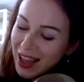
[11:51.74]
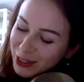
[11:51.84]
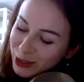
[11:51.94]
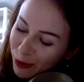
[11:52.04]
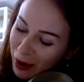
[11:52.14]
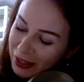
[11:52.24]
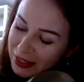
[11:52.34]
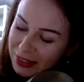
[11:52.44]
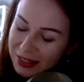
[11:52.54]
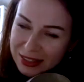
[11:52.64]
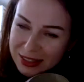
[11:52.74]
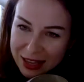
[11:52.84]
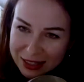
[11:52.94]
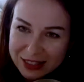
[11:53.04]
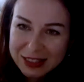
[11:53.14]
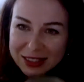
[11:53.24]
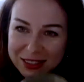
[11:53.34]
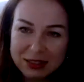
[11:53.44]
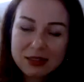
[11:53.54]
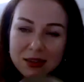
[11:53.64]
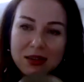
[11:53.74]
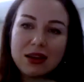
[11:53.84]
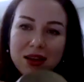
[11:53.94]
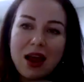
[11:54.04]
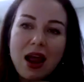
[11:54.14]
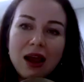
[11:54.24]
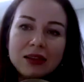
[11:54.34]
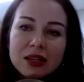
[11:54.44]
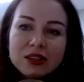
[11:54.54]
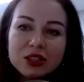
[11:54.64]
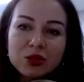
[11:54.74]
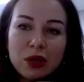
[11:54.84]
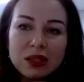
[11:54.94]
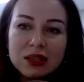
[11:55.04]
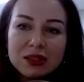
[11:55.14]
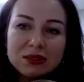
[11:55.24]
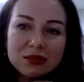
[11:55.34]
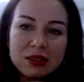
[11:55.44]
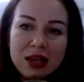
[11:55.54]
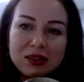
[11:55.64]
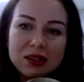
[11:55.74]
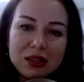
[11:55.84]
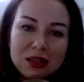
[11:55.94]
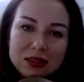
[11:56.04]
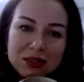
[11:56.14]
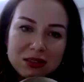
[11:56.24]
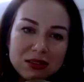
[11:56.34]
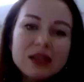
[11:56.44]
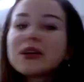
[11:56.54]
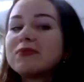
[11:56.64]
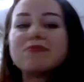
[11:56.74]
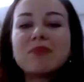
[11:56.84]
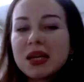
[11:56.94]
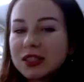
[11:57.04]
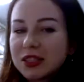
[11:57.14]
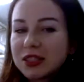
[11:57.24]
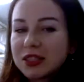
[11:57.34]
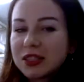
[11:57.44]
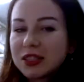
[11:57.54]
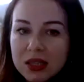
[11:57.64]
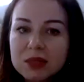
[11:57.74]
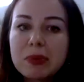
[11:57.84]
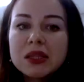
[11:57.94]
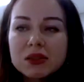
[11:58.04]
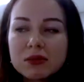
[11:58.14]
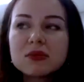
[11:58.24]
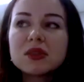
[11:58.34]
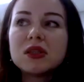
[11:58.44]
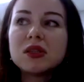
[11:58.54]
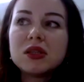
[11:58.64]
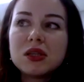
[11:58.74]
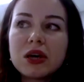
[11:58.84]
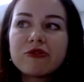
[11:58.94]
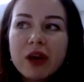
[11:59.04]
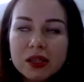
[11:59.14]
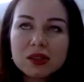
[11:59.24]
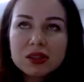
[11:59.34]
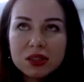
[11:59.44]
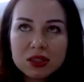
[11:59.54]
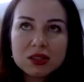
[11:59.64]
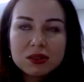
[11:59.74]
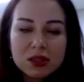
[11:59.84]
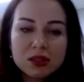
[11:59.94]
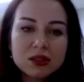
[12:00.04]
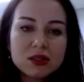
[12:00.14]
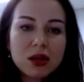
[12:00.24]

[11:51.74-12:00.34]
one is like this, and then there's one that like this, and there are many different kinds. But the effect is this